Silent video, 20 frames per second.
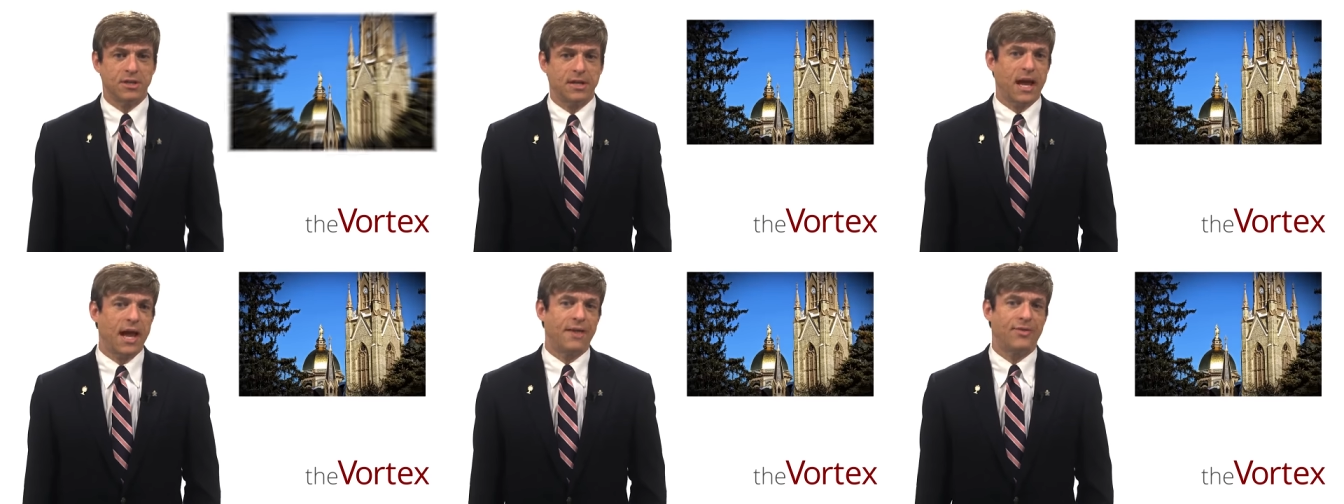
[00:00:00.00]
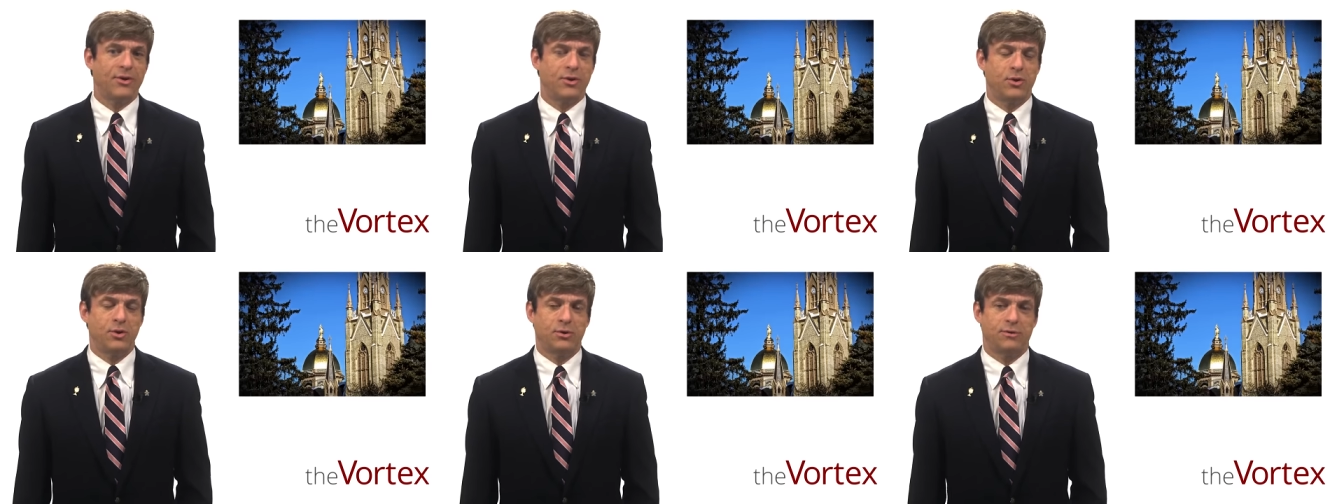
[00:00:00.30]
at
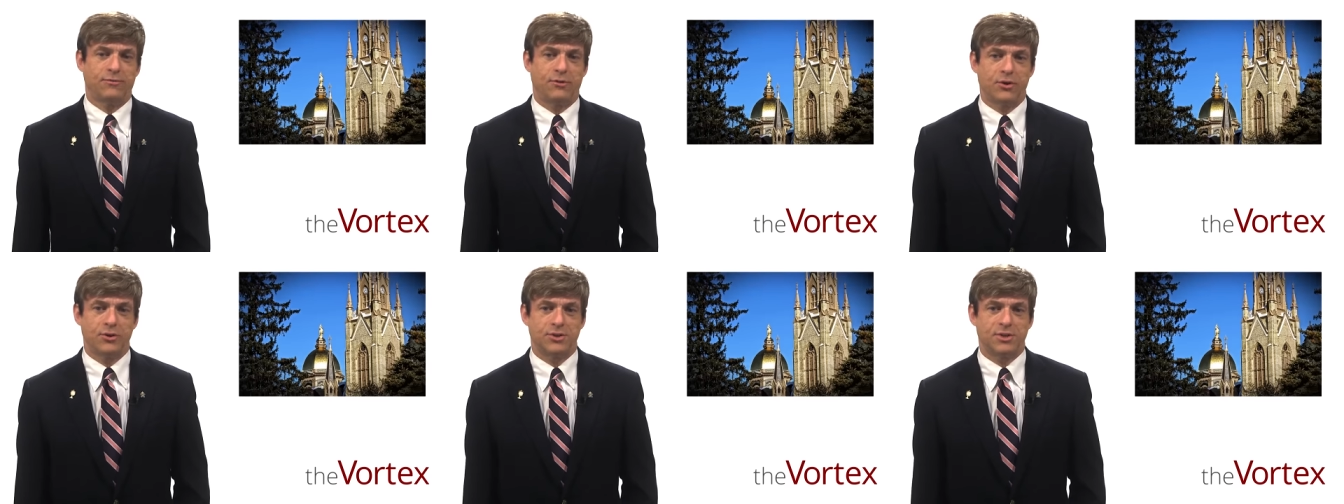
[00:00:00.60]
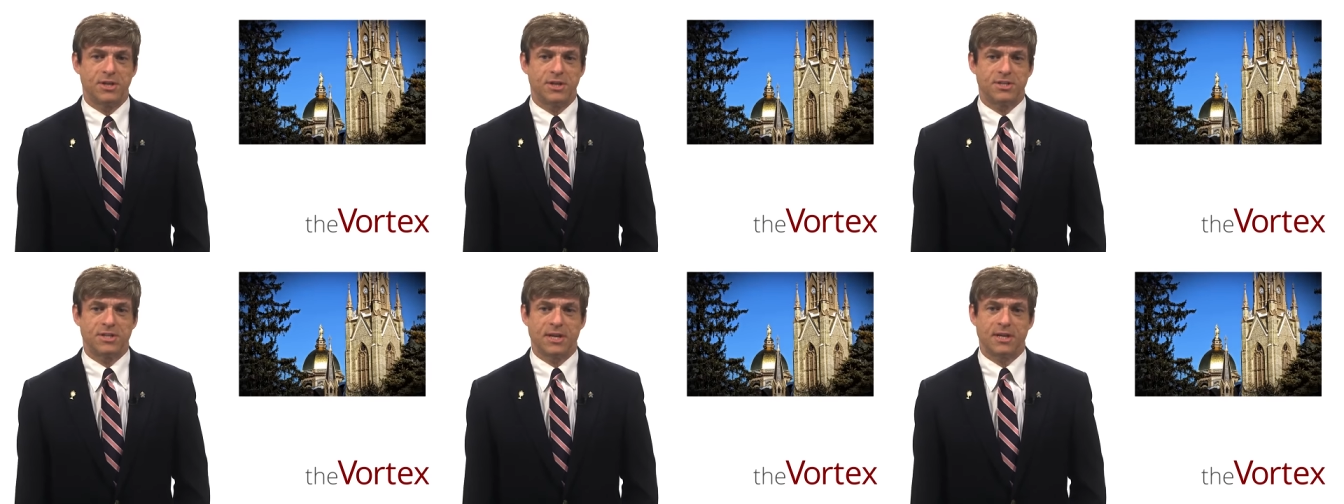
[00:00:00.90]
Catholic
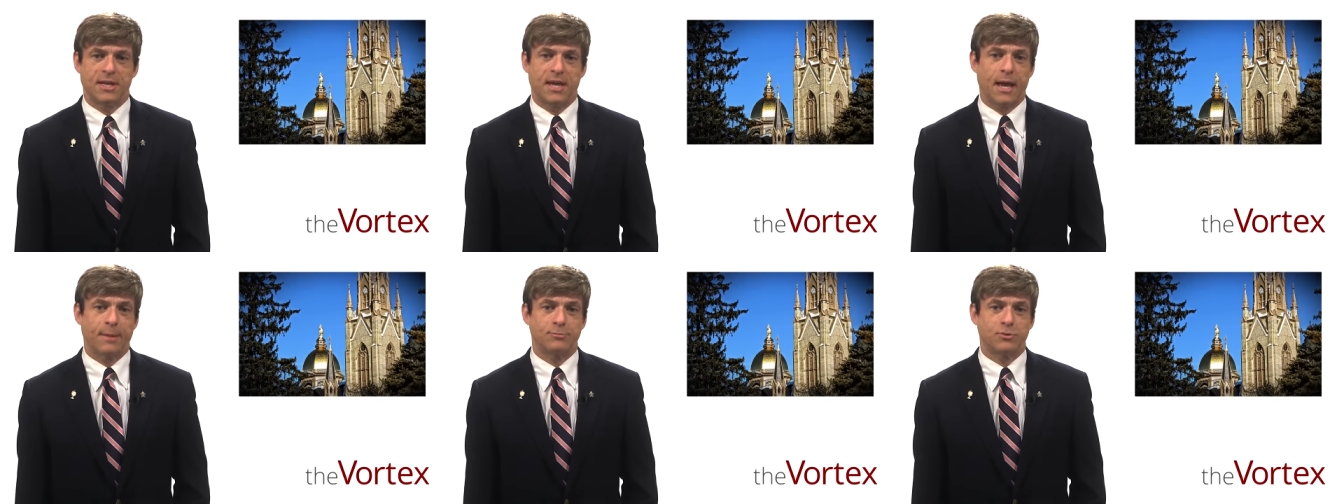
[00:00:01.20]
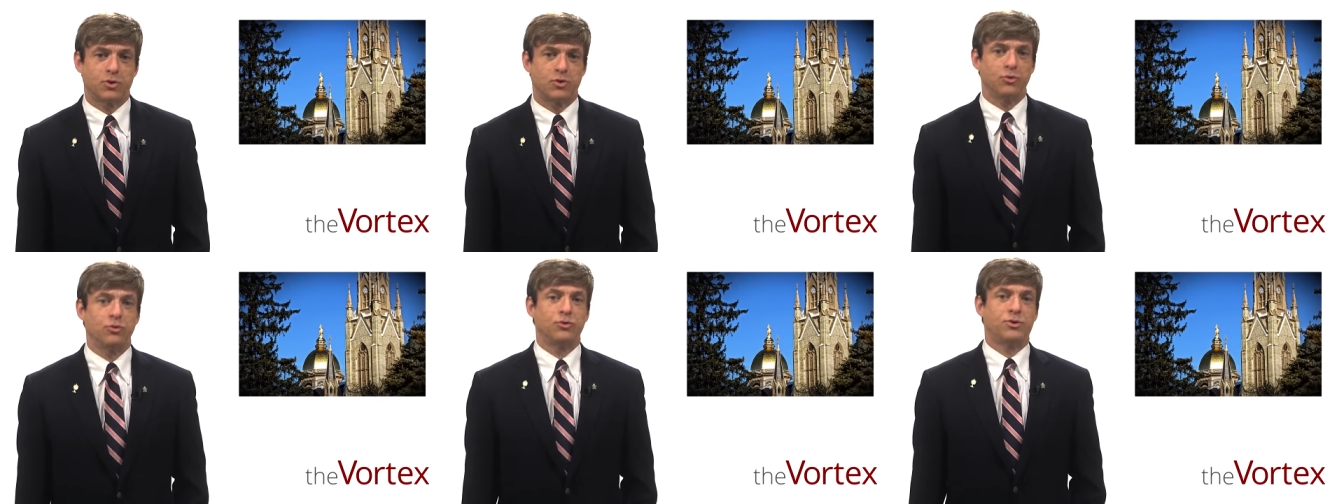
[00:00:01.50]
universities had
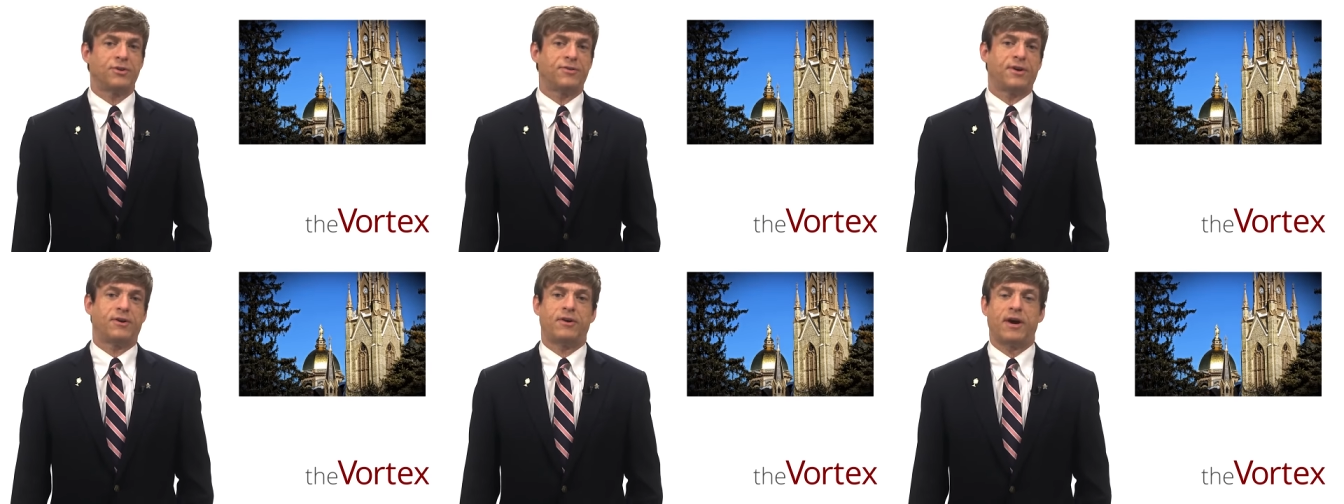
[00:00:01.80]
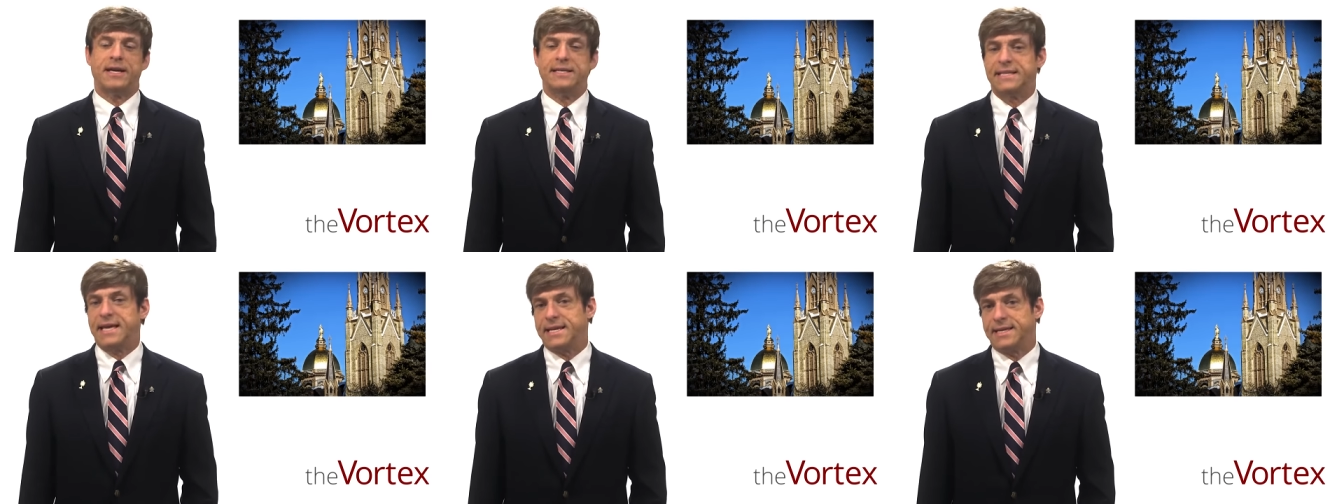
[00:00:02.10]
kept true to their
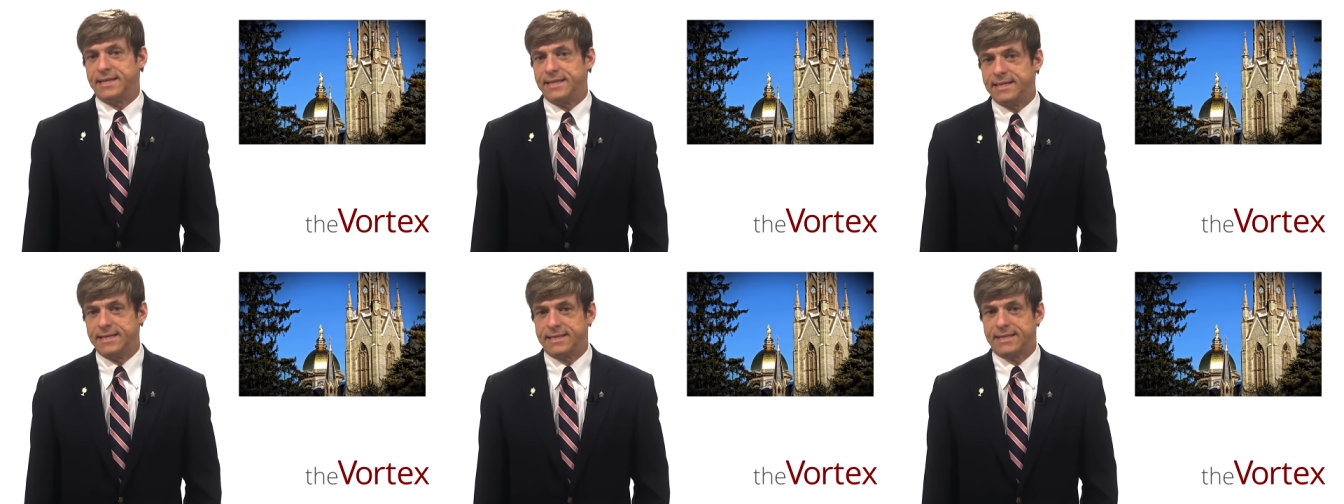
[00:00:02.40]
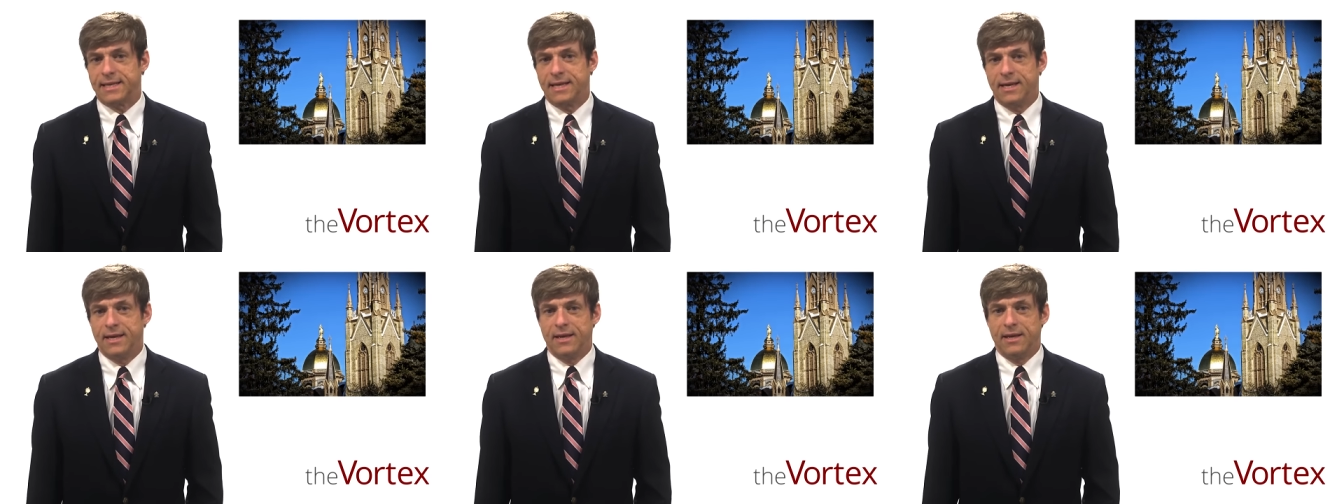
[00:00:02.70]

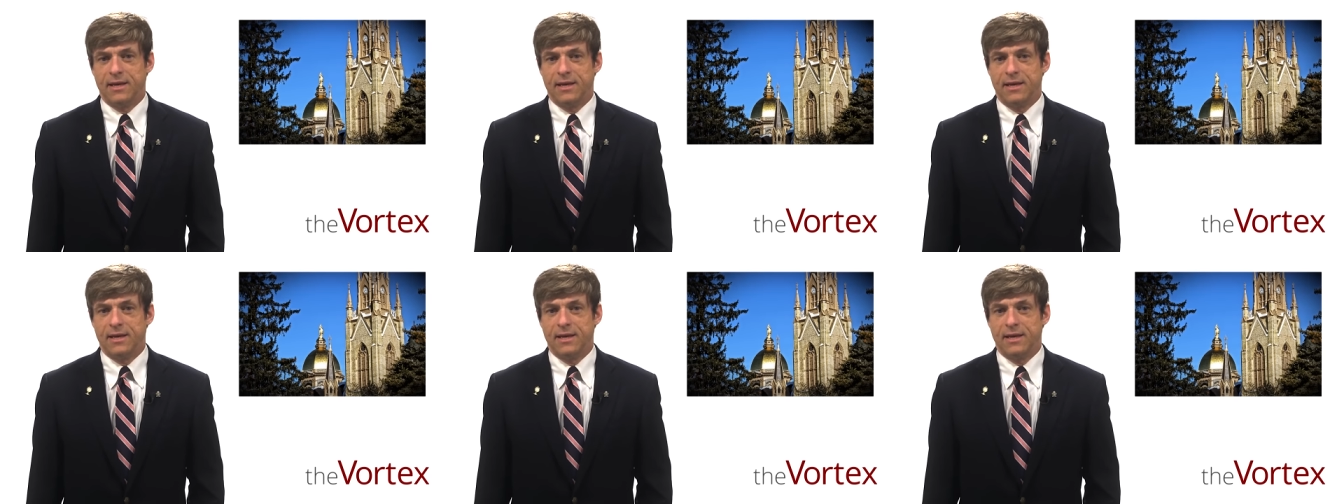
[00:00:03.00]
identities